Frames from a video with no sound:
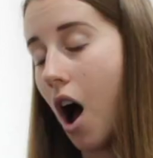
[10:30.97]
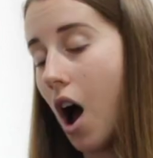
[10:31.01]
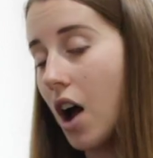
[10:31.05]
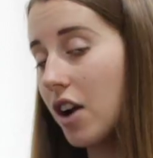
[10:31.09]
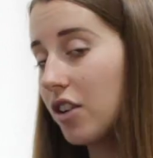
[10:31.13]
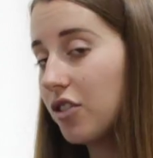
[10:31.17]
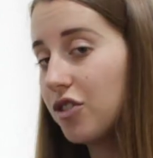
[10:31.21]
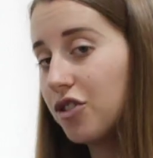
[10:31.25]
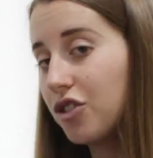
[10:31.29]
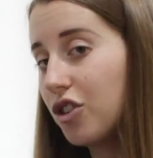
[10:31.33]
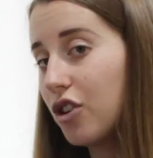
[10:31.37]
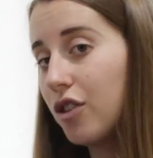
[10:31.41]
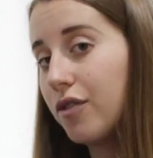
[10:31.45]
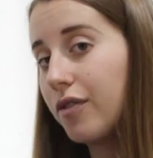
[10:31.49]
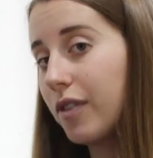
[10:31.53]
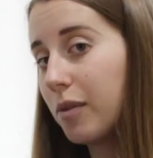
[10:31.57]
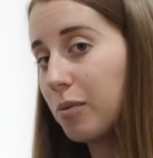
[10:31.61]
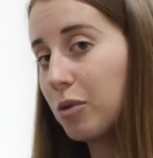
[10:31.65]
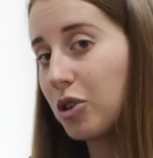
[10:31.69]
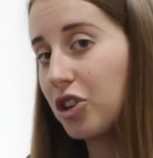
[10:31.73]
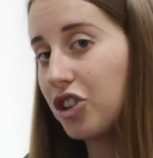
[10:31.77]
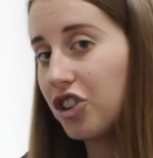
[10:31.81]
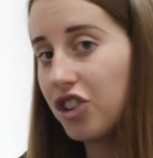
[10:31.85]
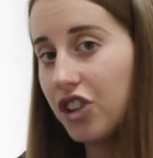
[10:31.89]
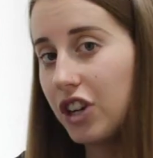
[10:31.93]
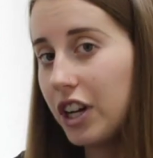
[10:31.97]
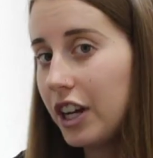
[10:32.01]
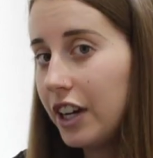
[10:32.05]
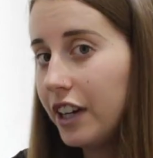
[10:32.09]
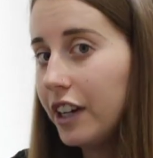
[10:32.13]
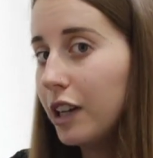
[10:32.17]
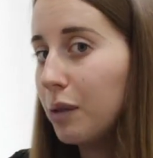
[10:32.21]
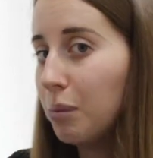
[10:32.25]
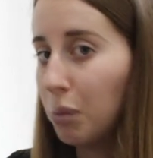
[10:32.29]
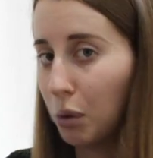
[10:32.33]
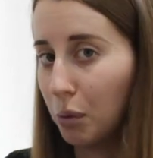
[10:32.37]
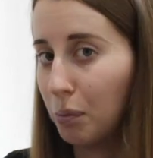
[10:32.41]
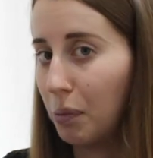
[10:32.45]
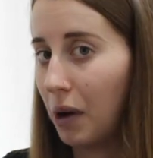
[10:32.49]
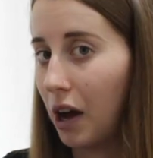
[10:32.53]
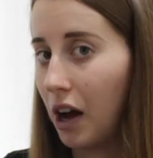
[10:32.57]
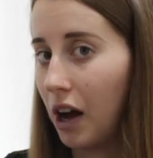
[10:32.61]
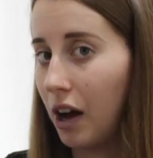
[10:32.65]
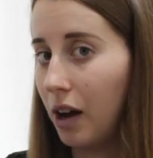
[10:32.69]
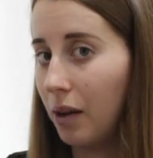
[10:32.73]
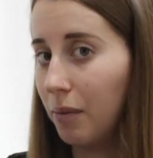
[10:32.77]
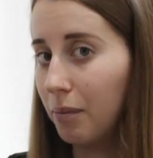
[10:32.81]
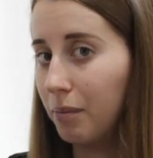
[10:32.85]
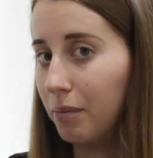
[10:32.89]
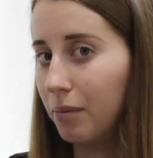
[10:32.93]
I don't know if I'm gonna need nipple
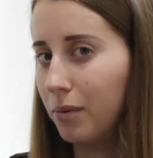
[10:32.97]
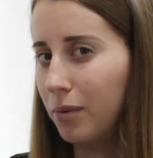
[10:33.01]
balm.